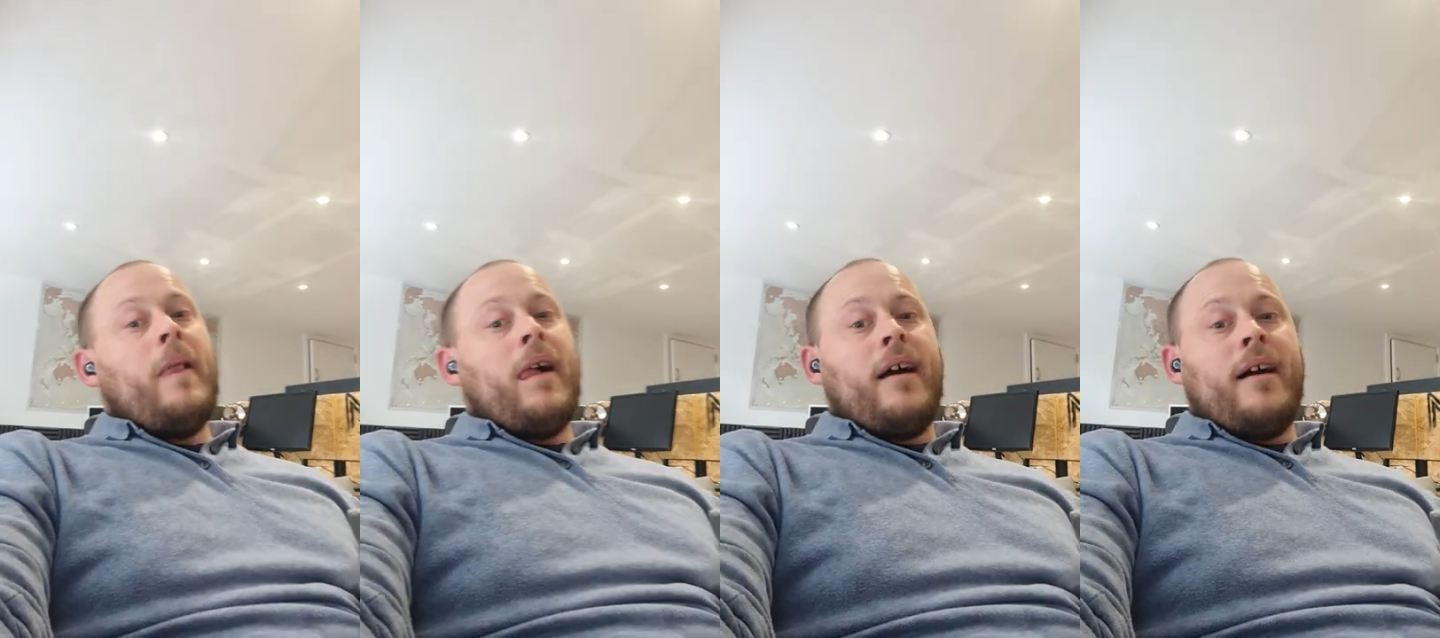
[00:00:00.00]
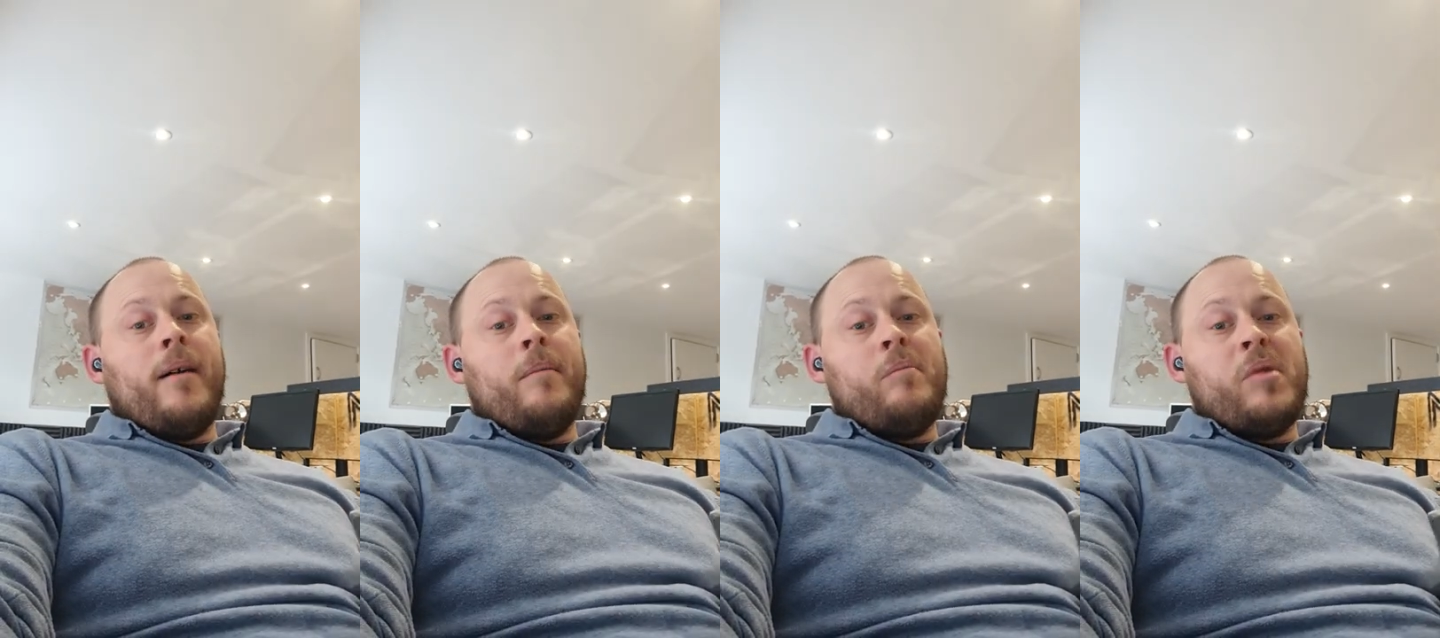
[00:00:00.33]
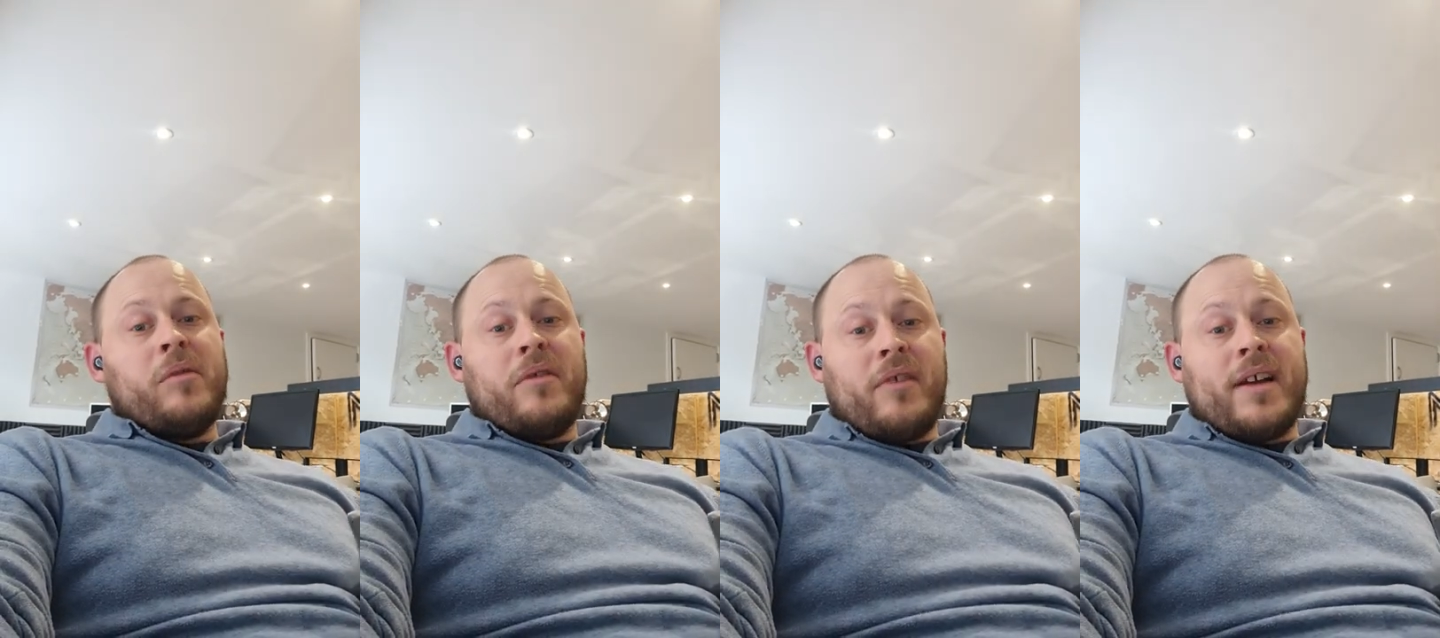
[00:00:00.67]
But
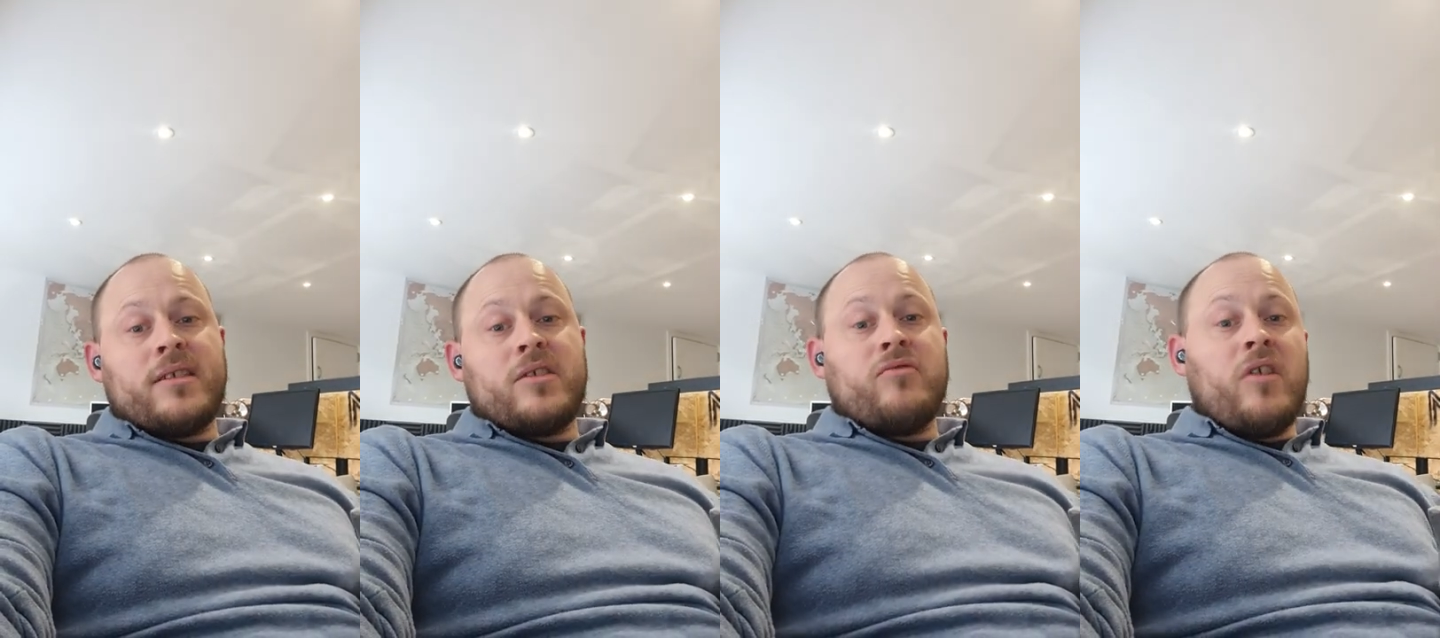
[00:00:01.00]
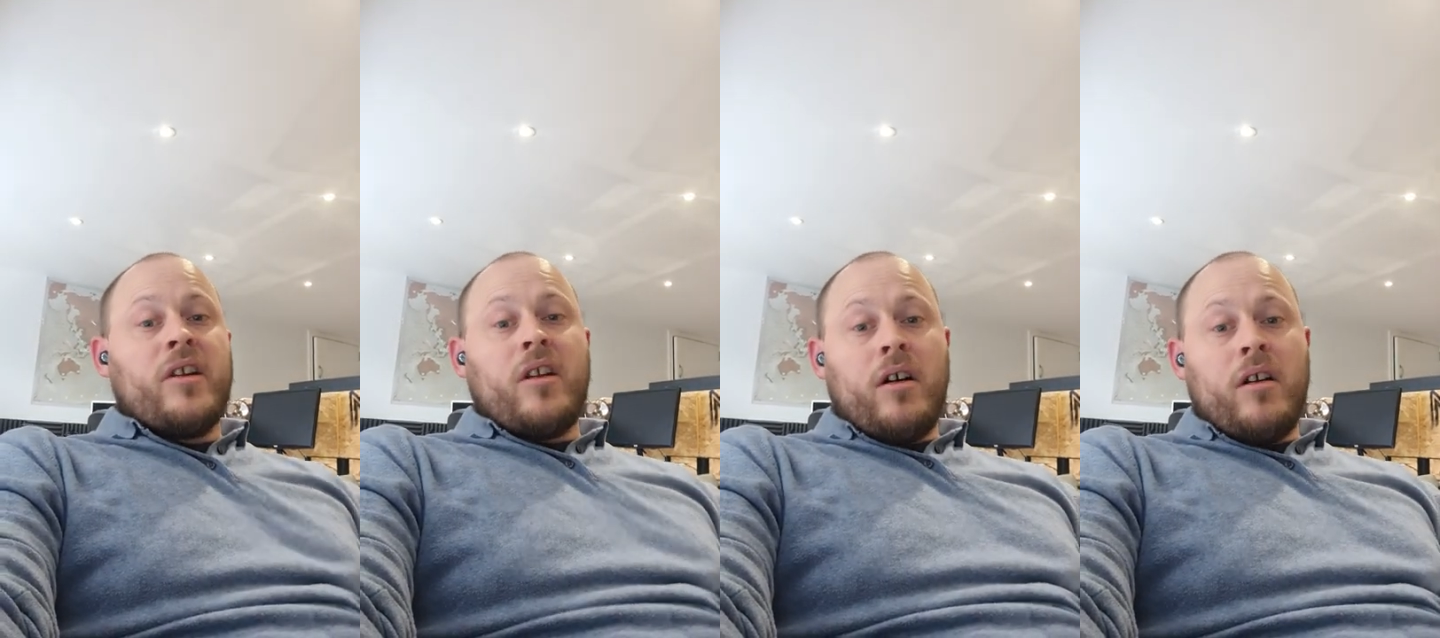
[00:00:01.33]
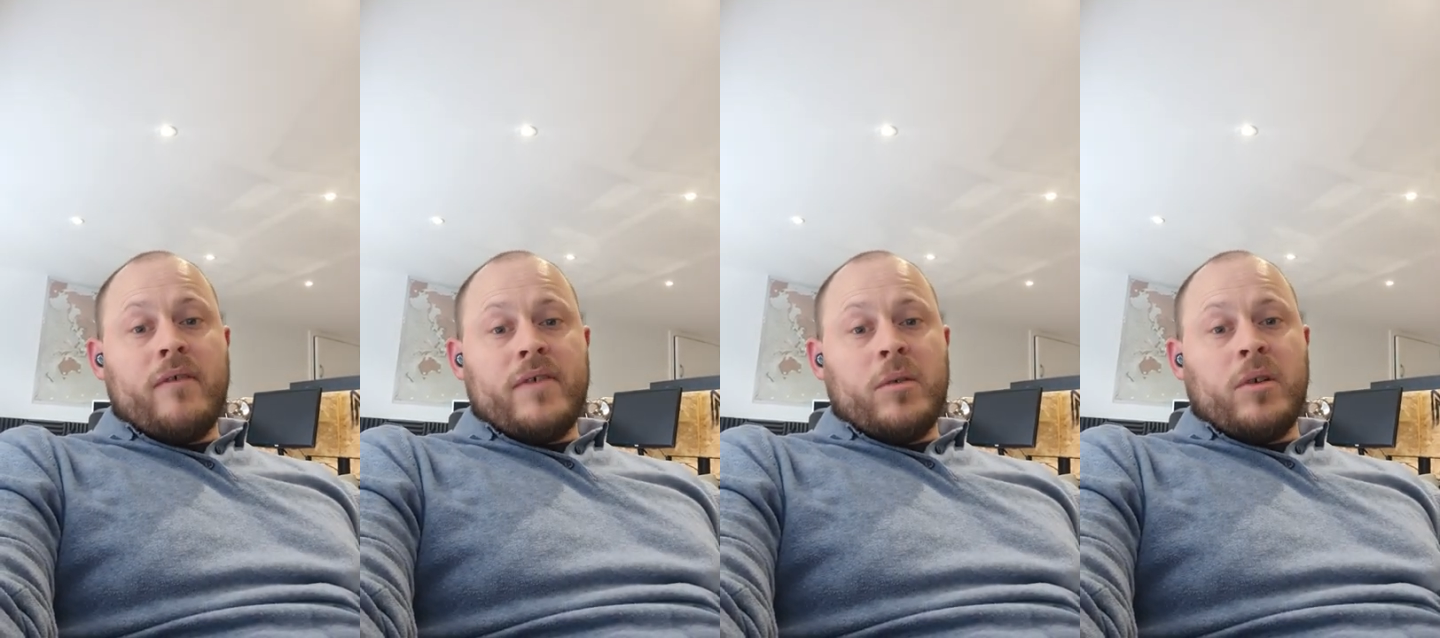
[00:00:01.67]
with thanks to Ryan
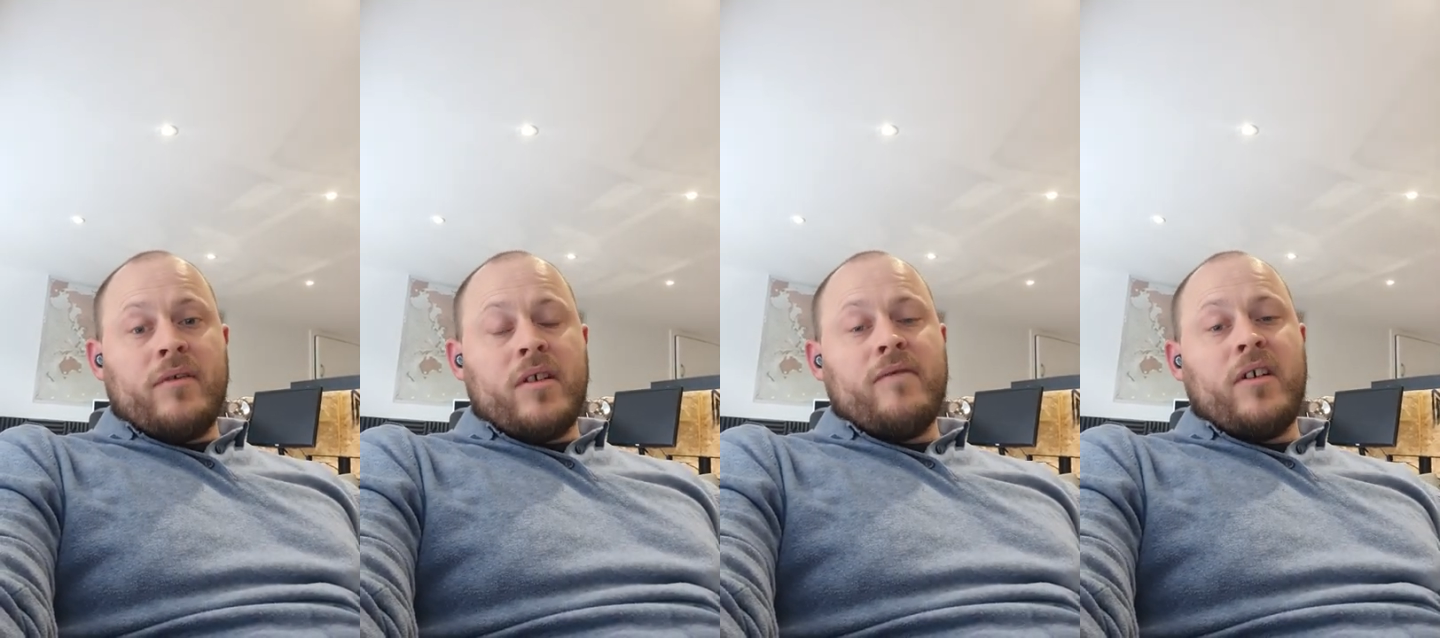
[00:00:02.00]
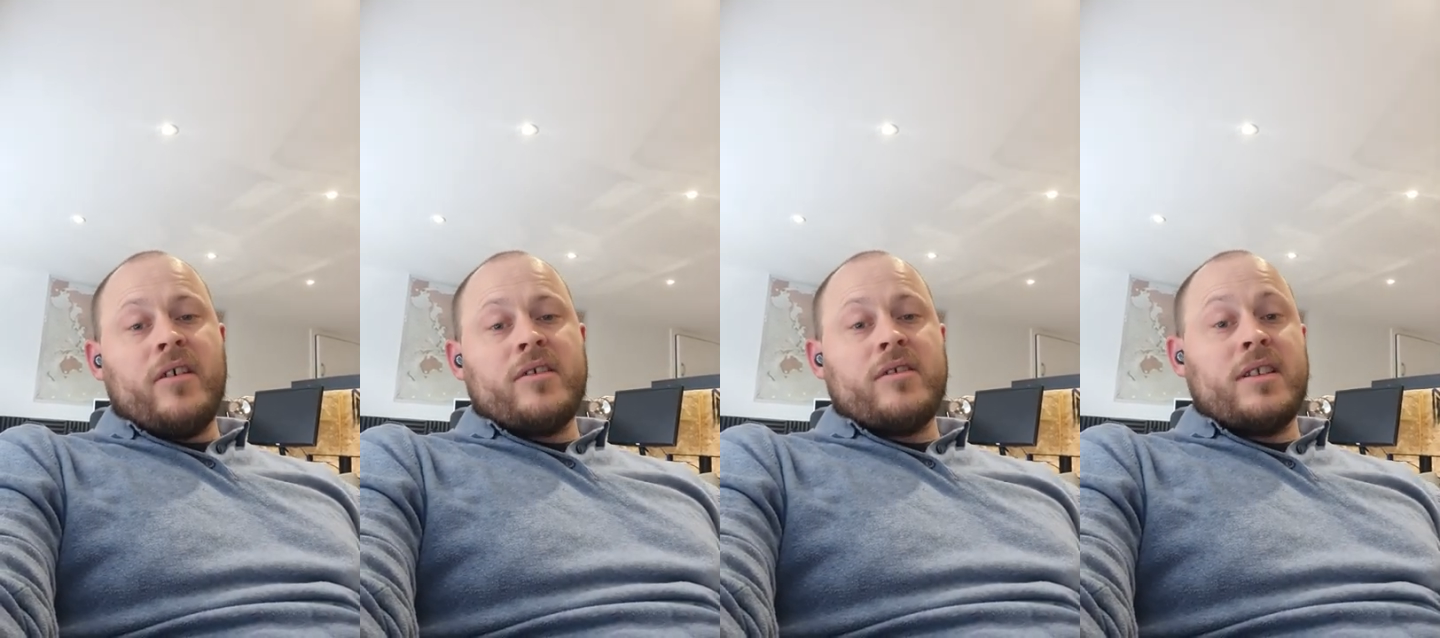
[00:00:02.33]
Harvey, one of our advisors,